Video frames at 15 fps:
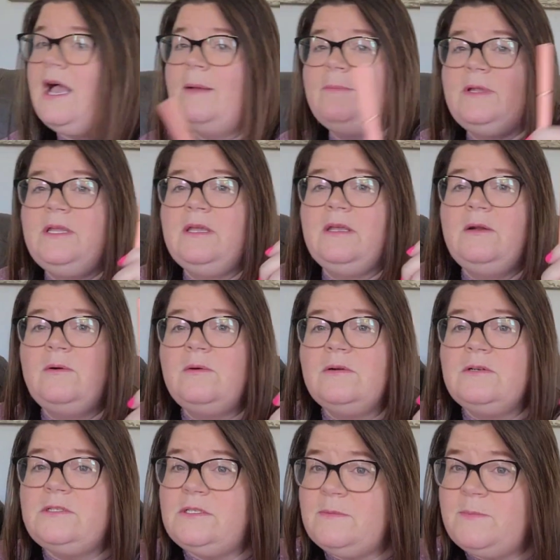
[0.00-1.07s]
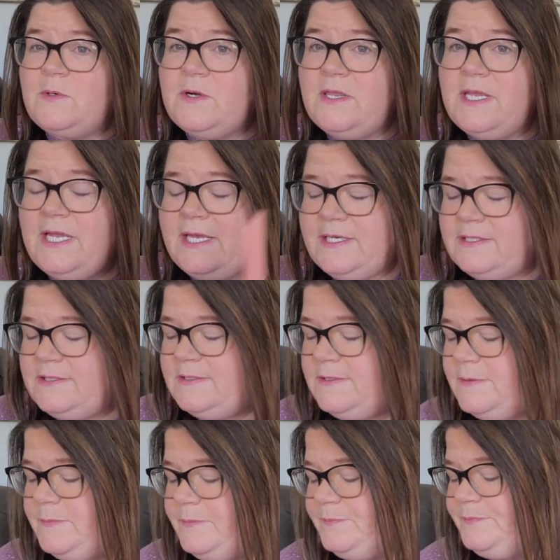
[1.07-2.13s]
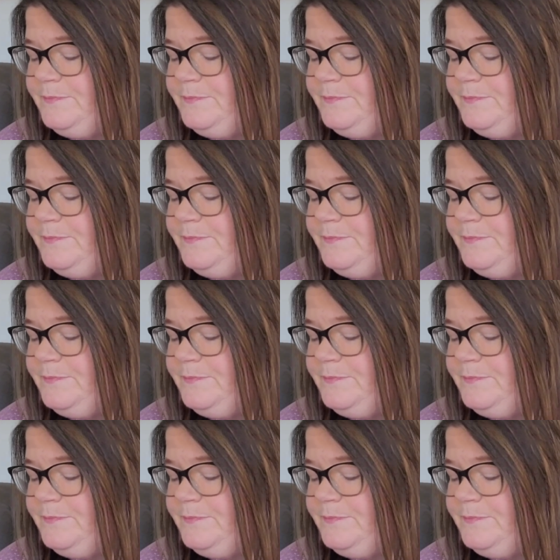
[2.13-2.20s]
I'm going to order some more of this.